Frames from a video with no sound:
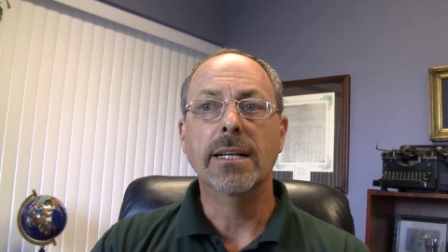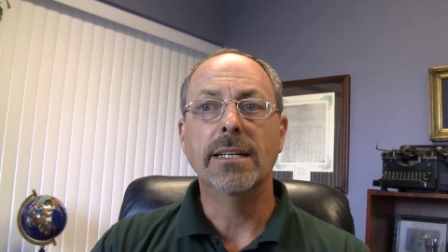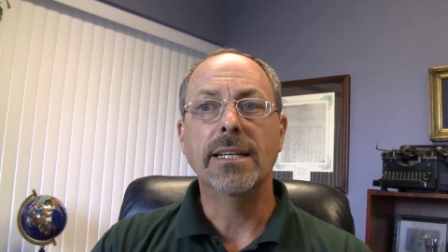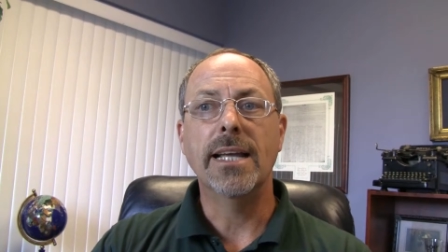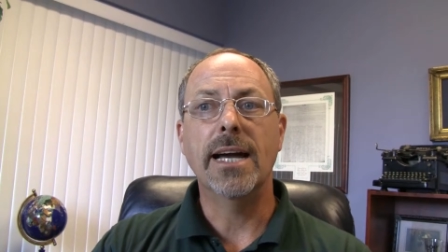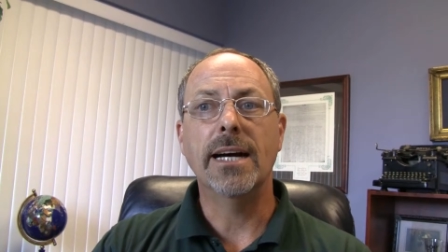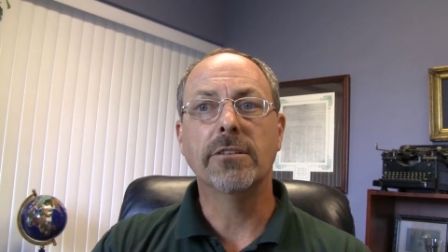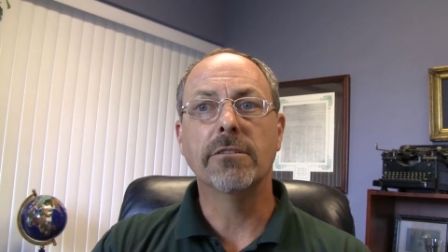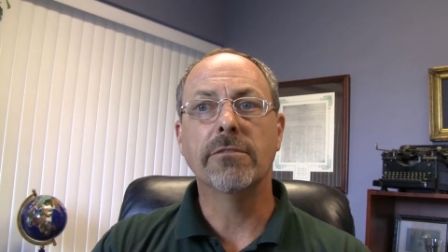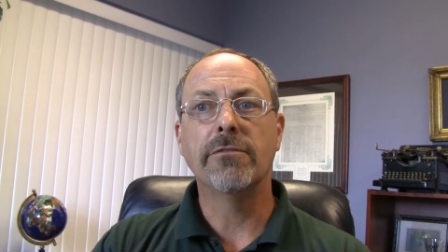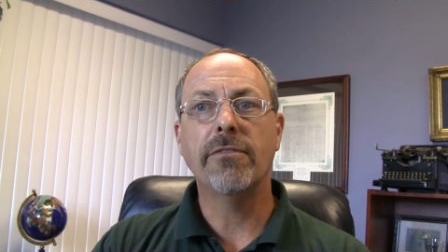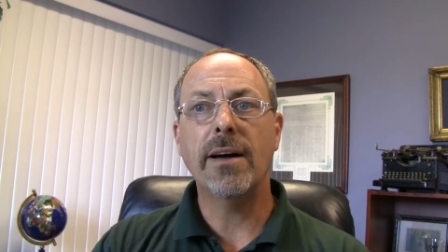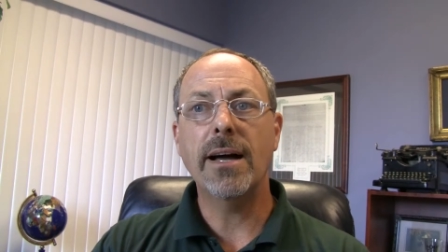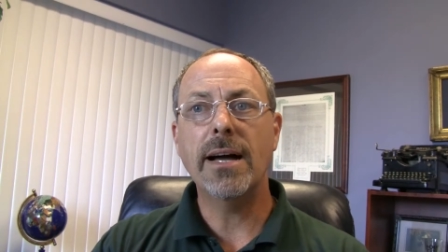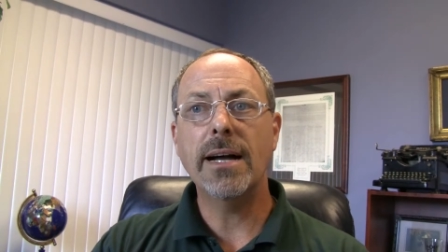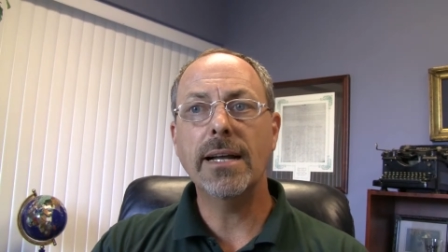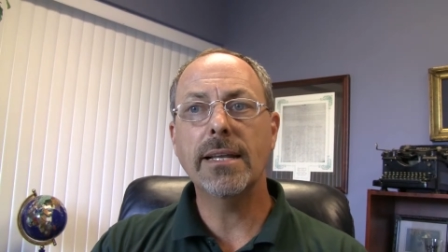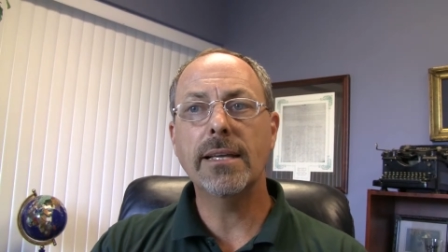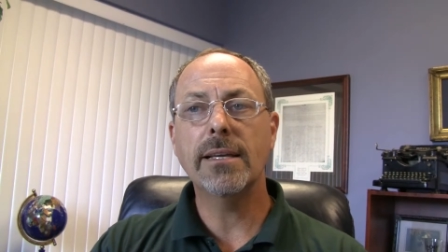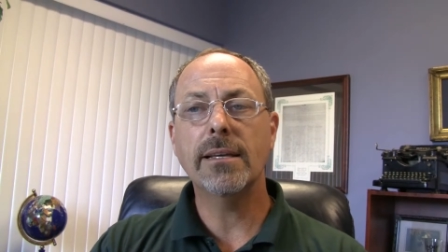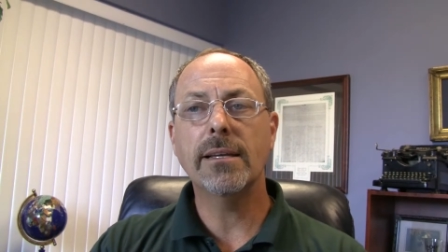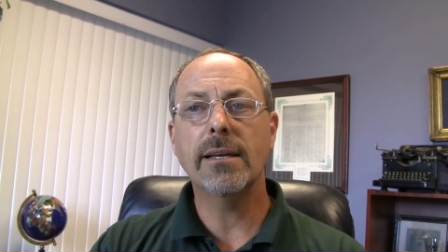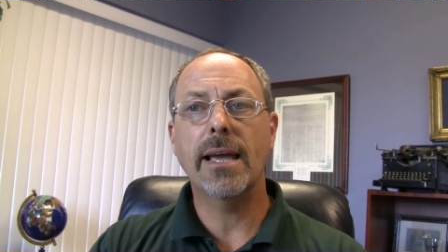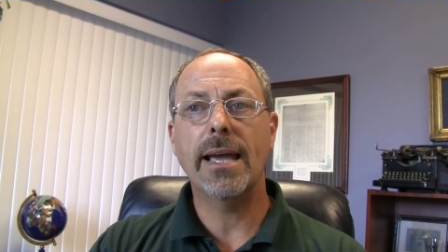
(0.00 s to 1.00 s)
Now,
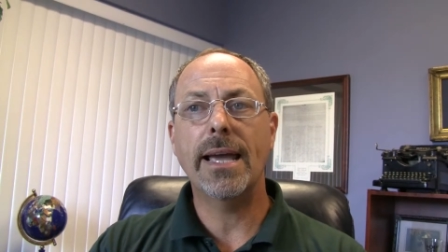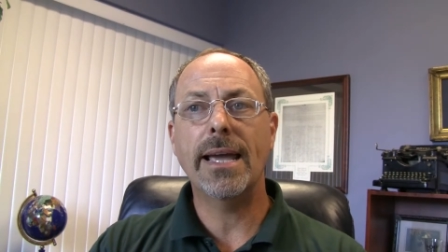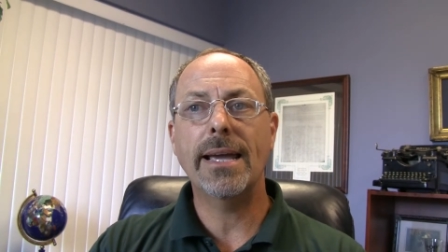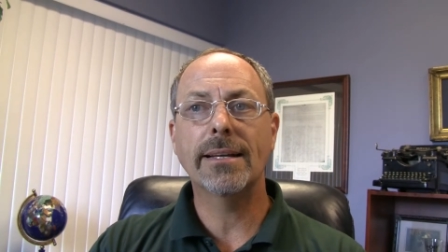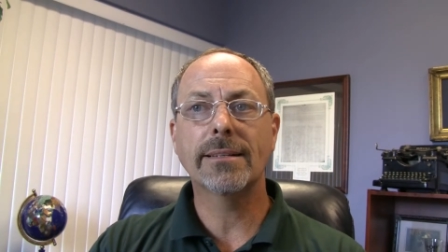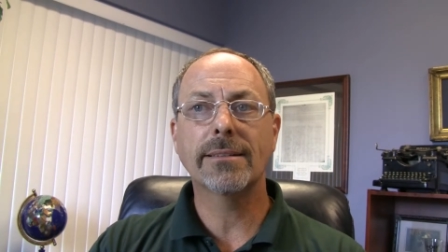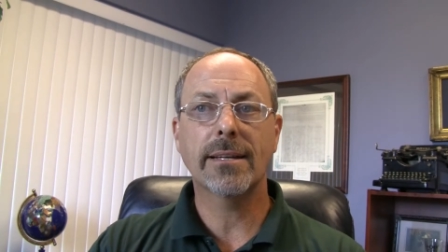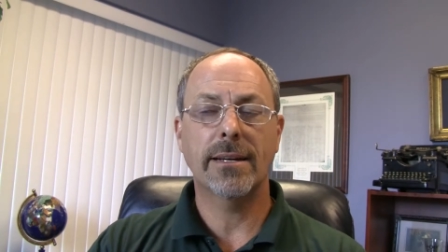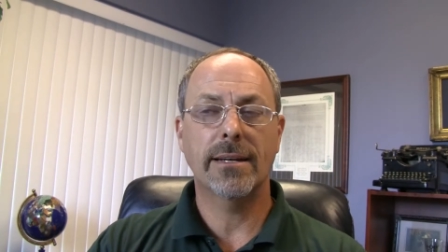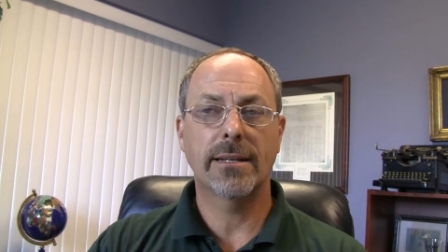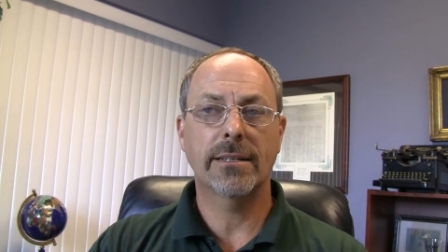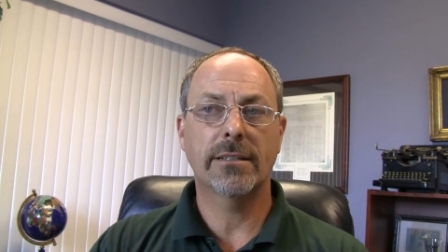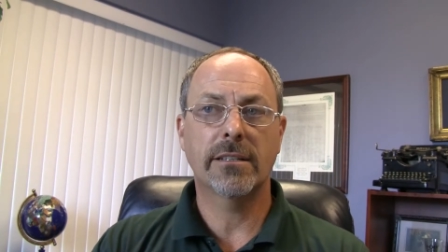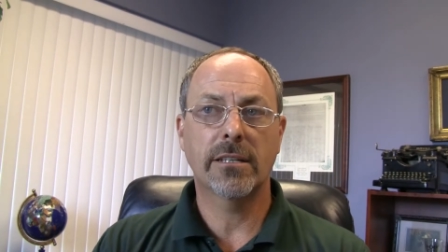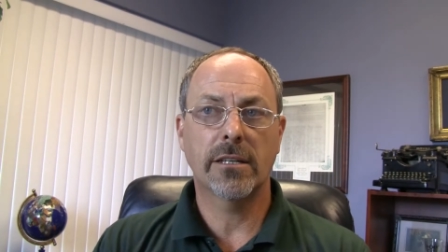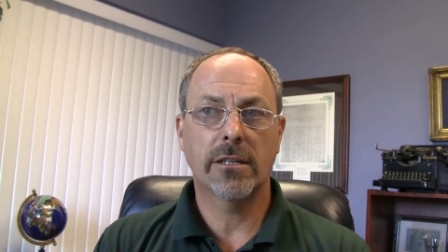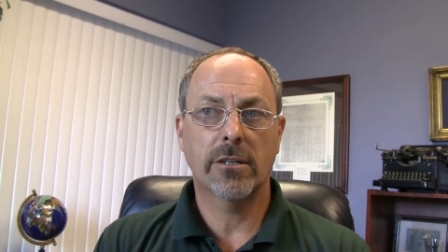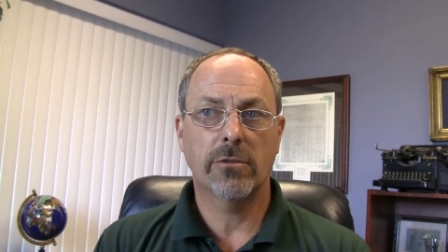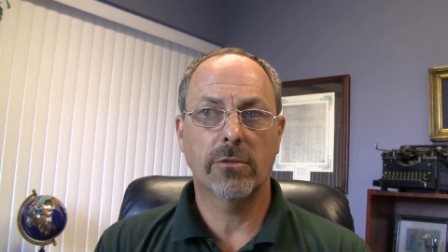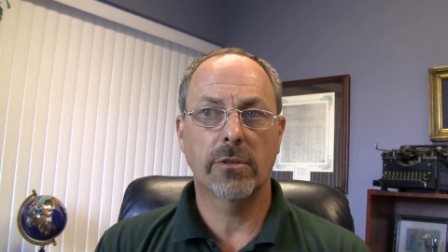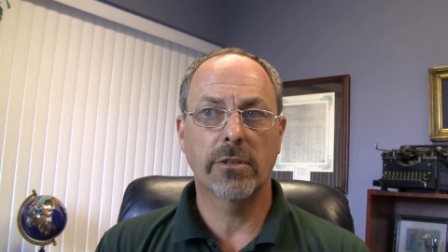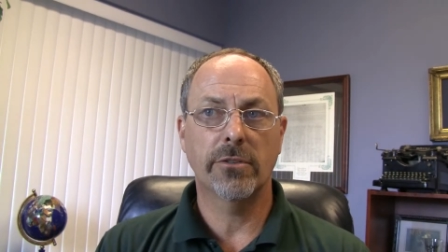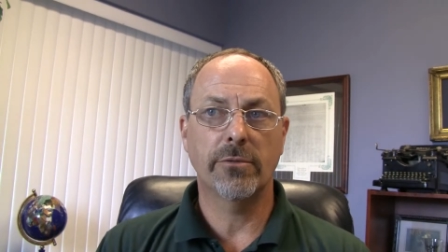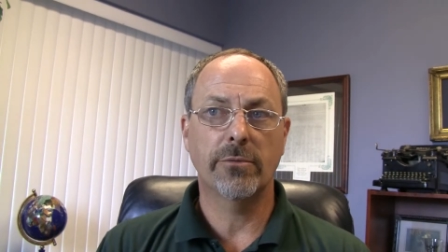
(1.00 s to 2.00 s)
defining
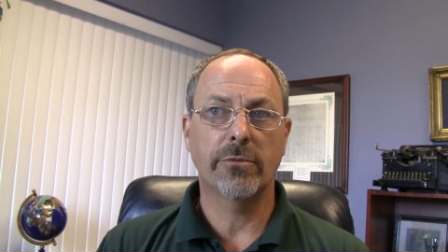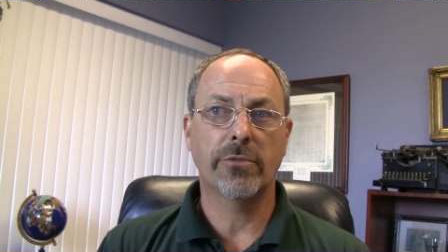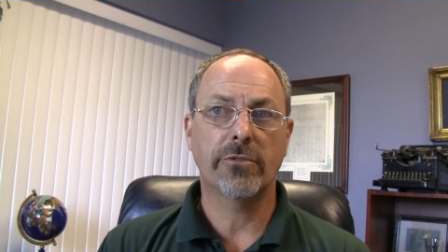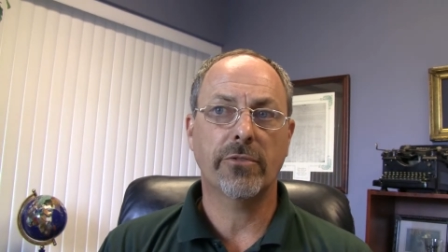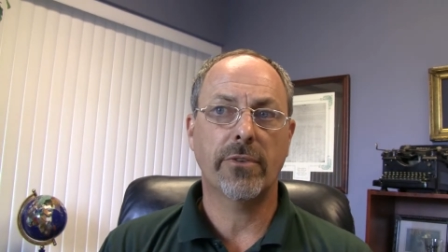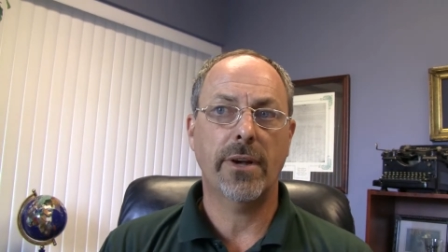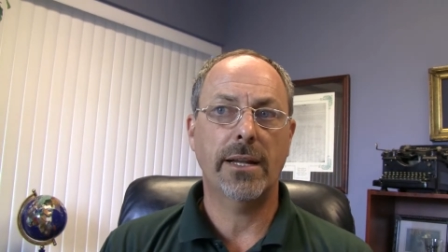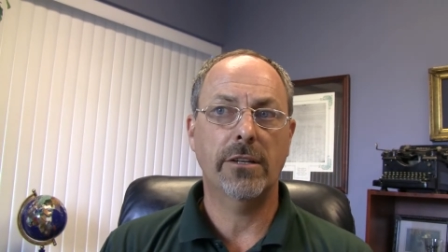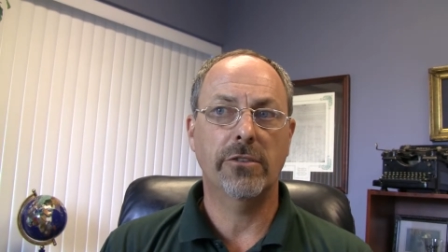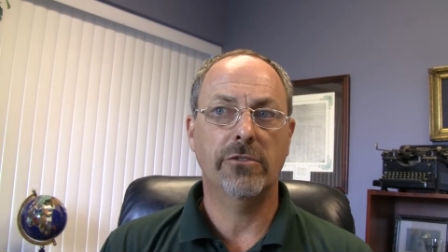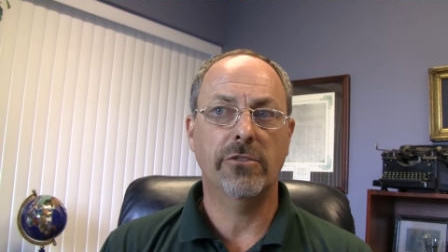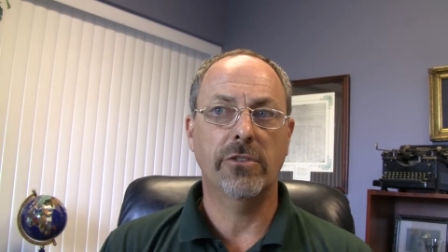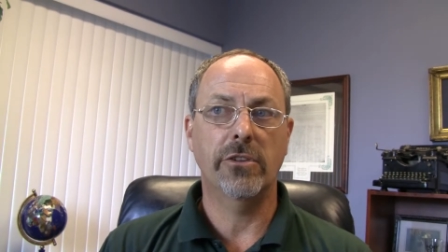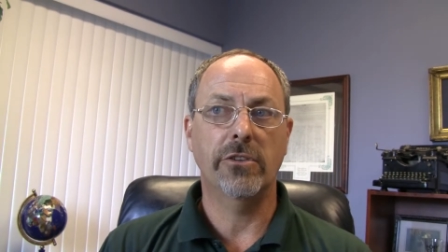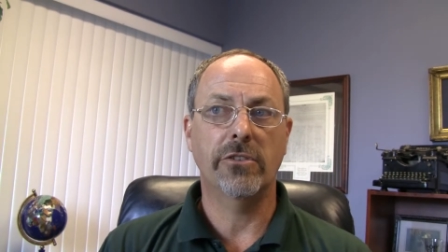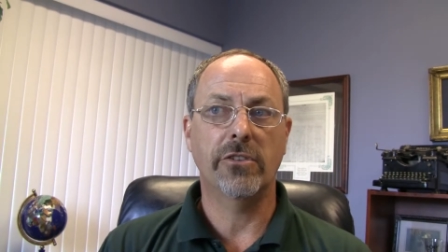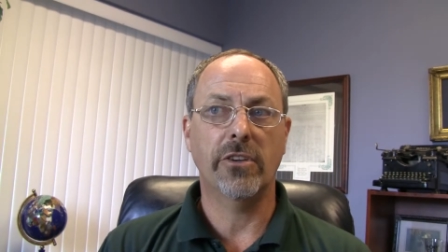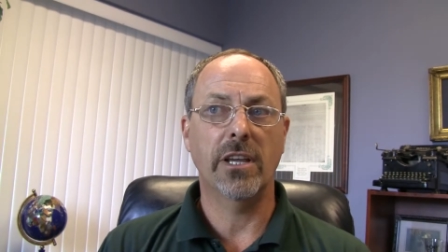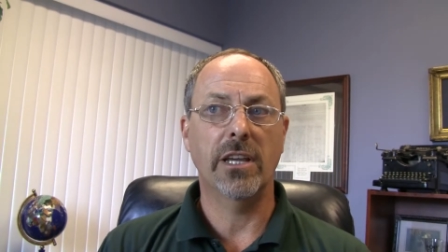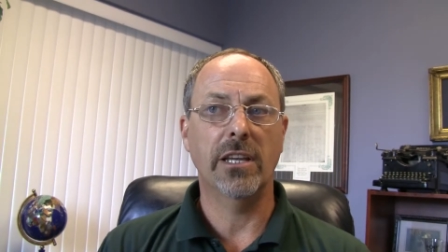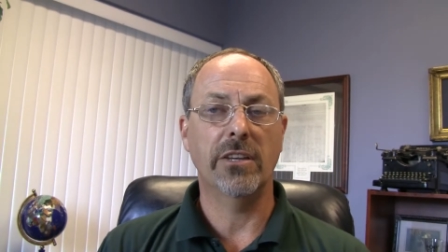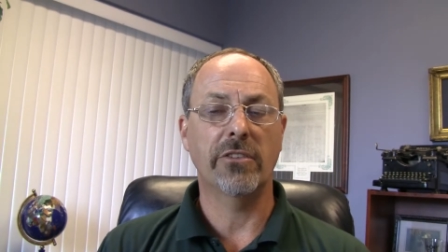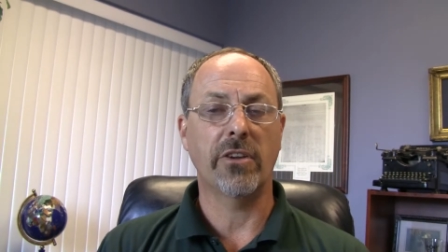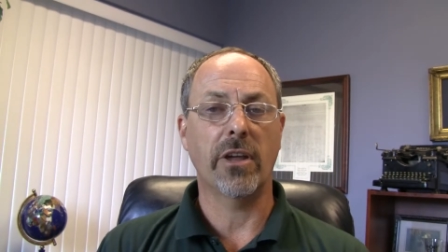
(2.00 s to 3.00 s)
anti-terrorism strategies
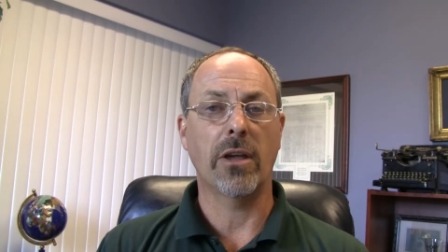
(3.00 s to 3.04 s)
as